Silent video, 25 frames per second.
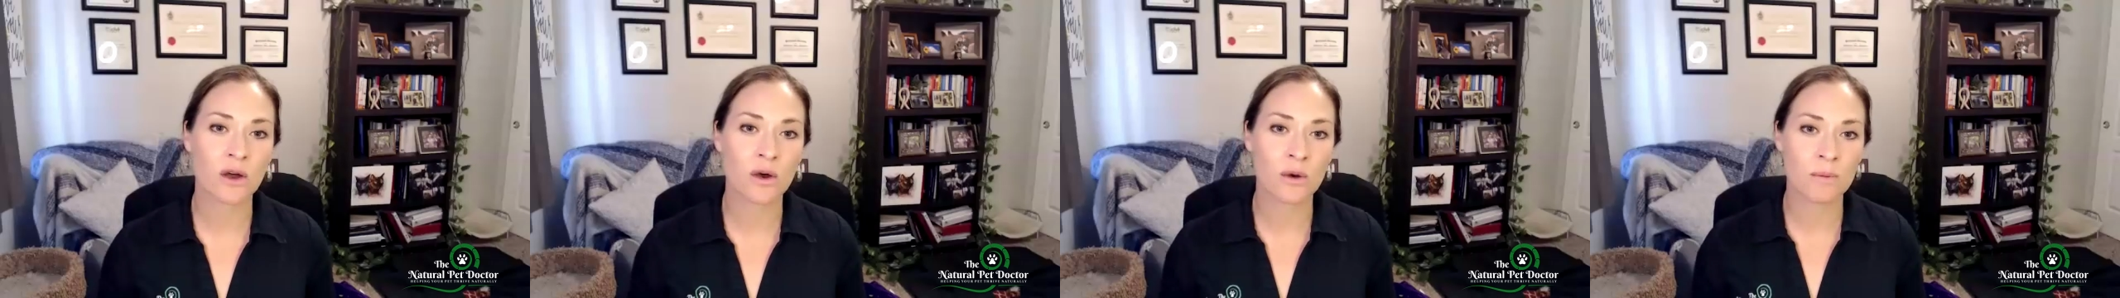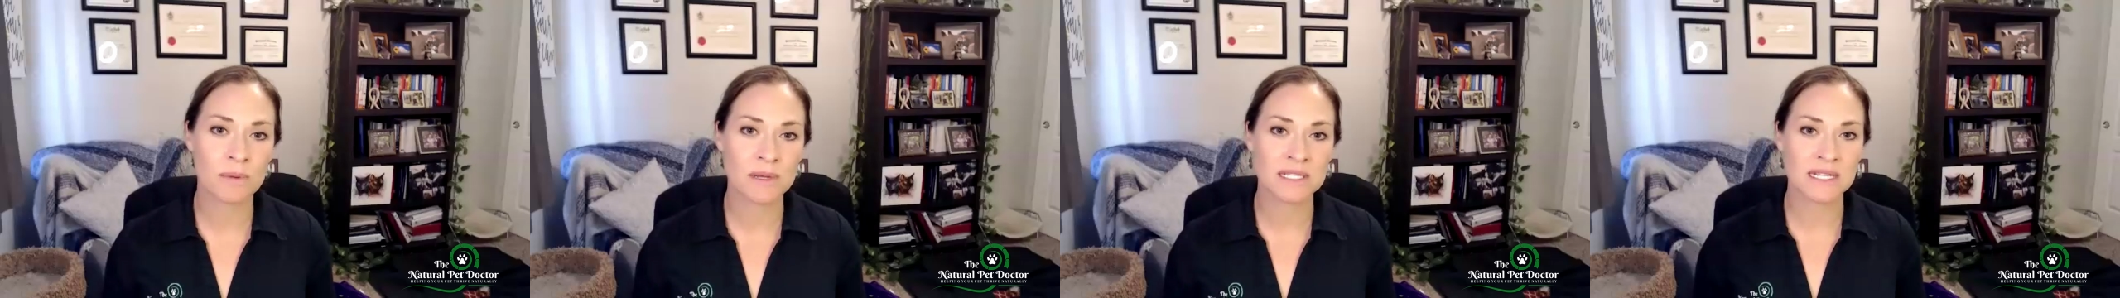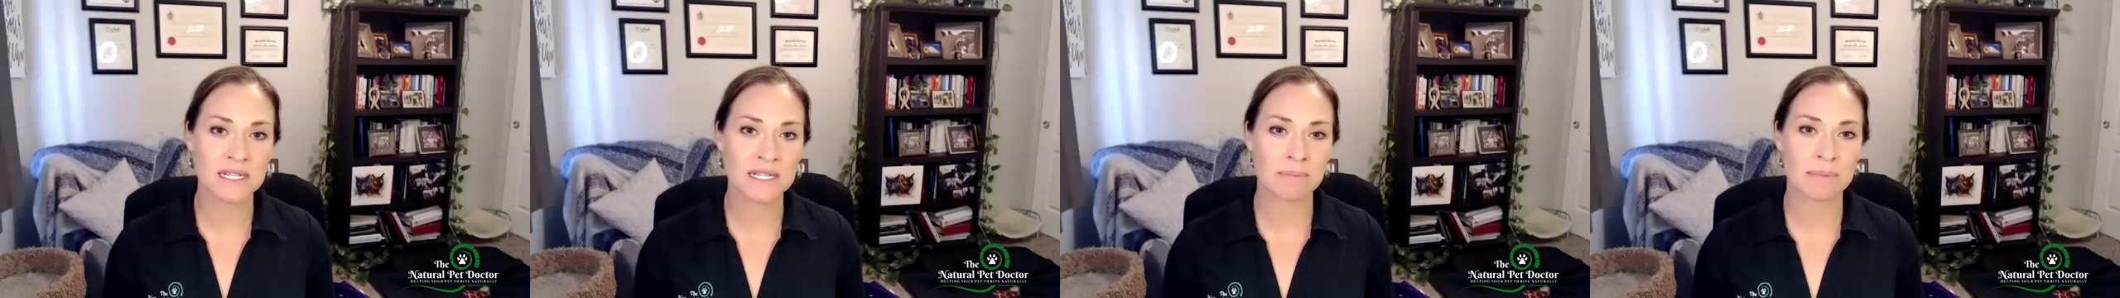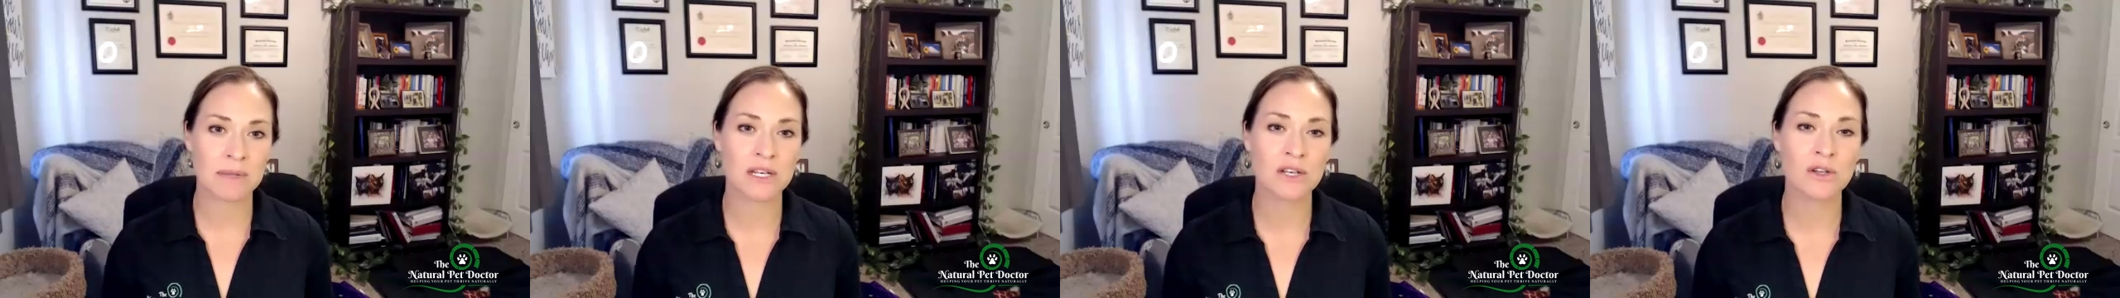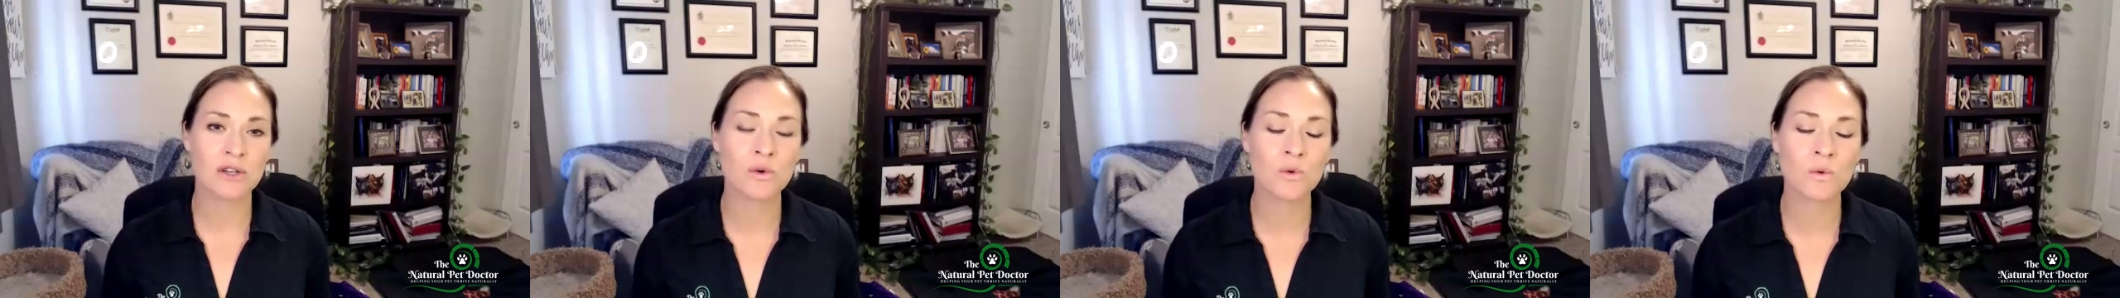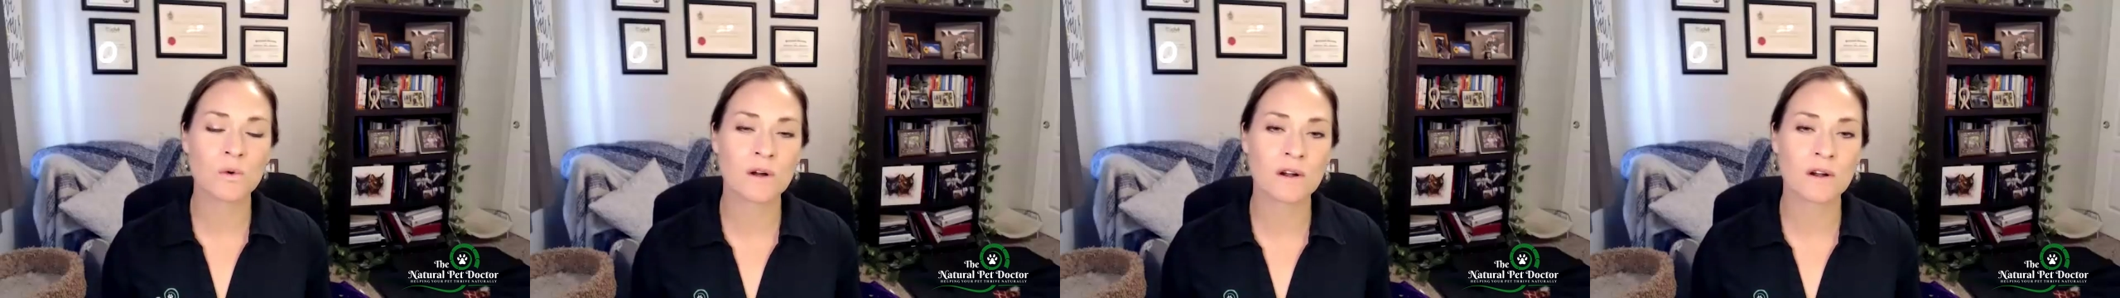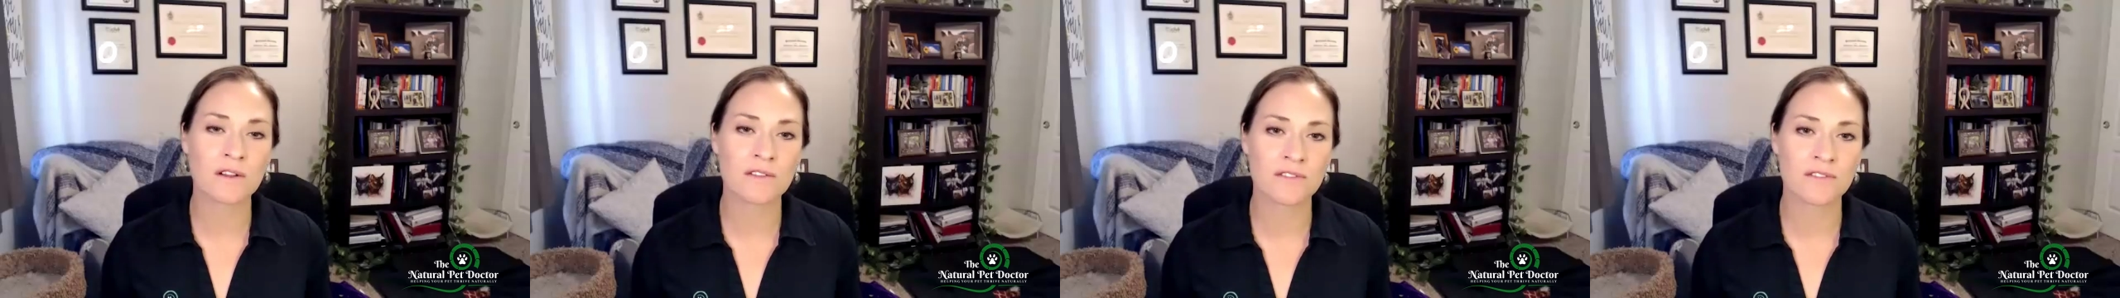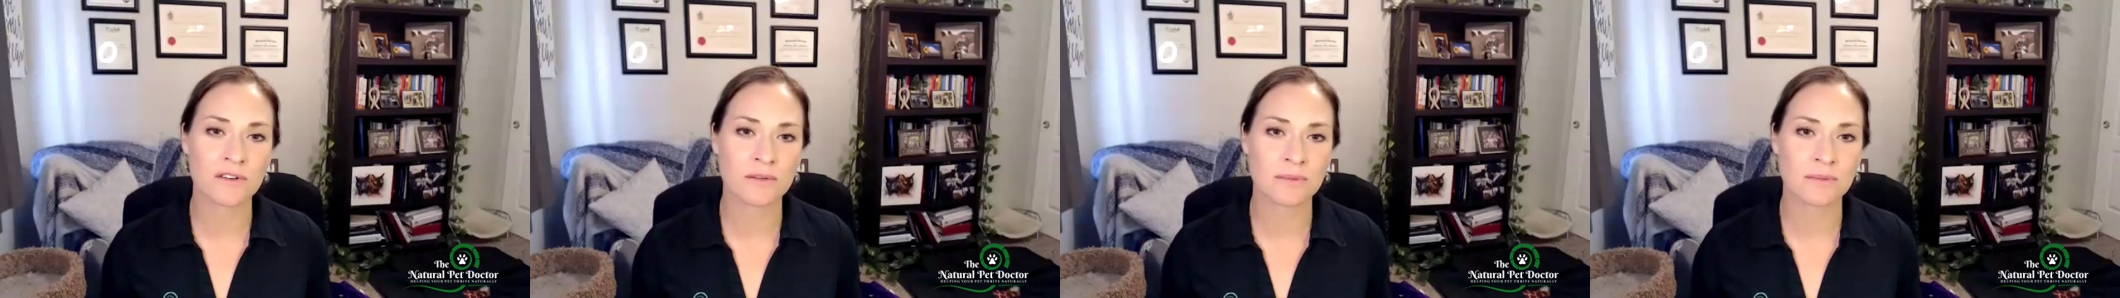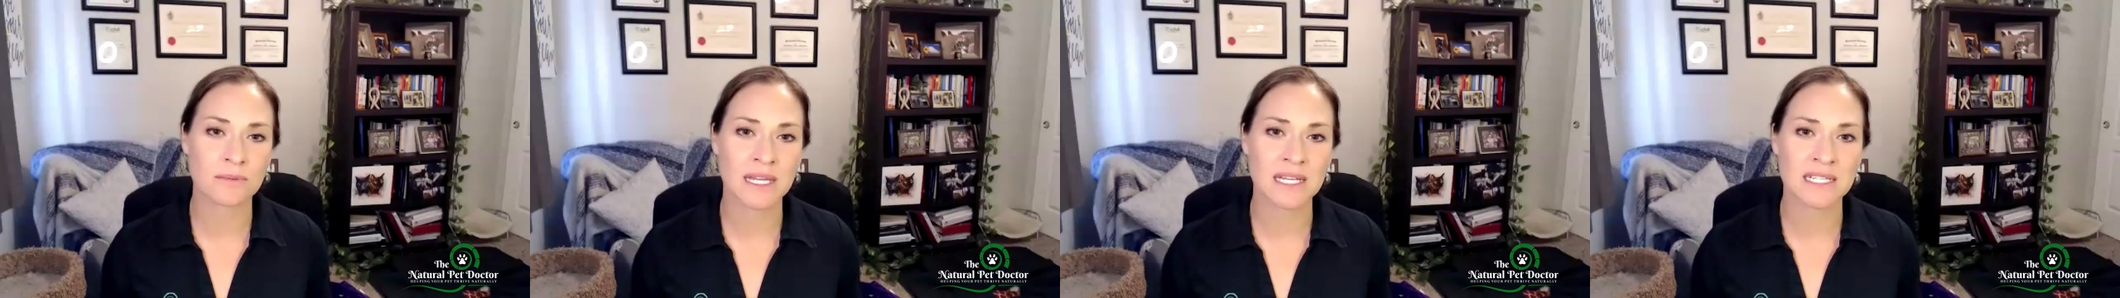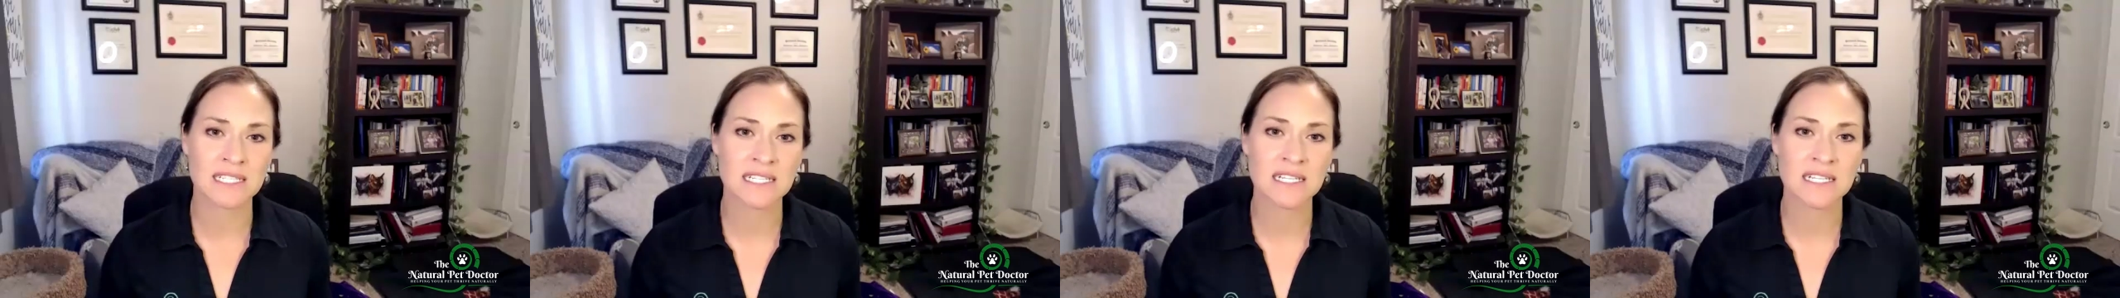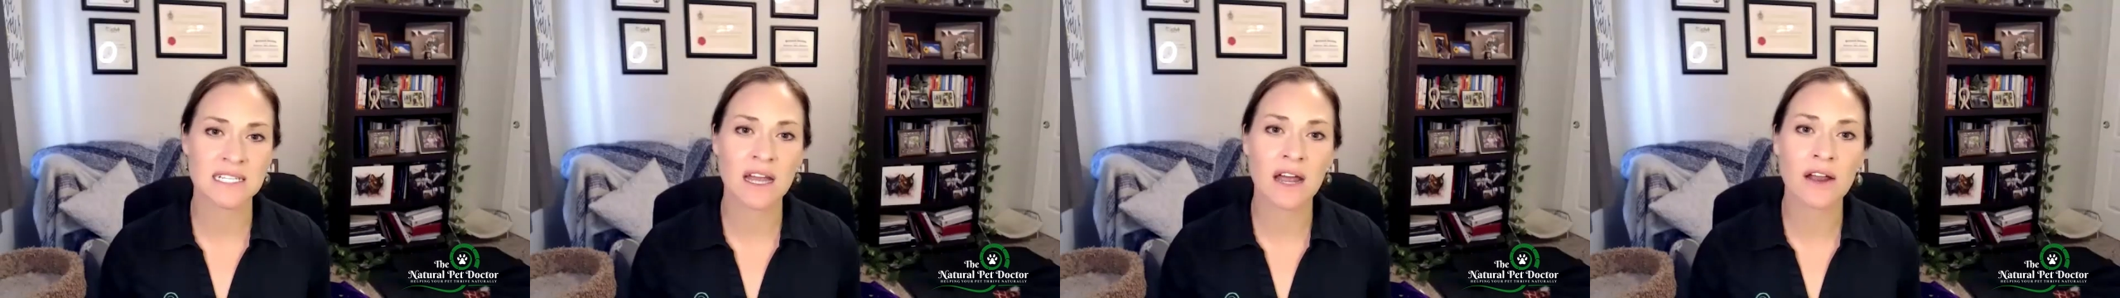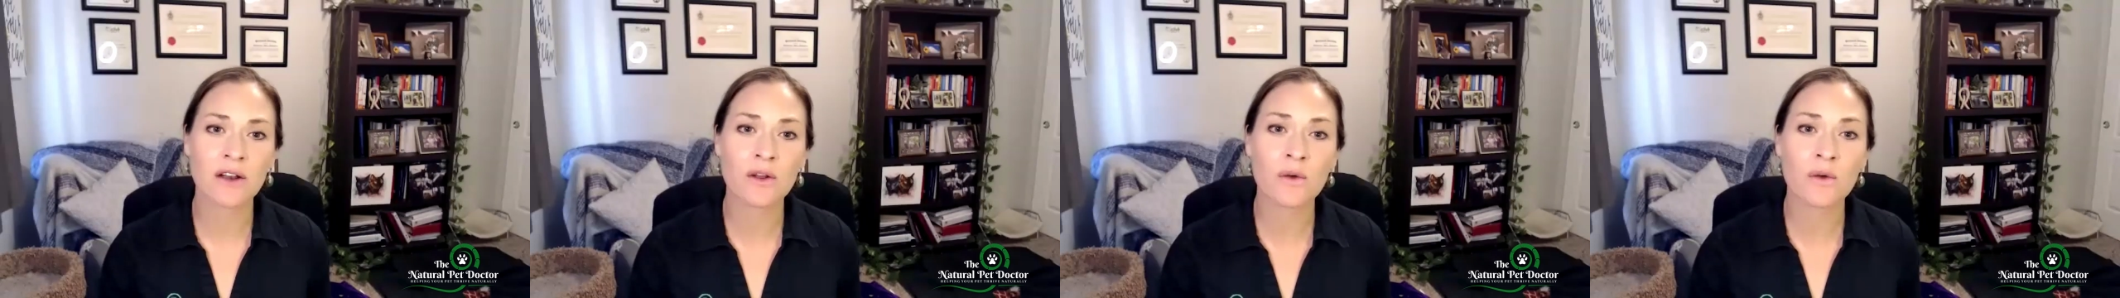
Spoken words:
opened up a new world for me to not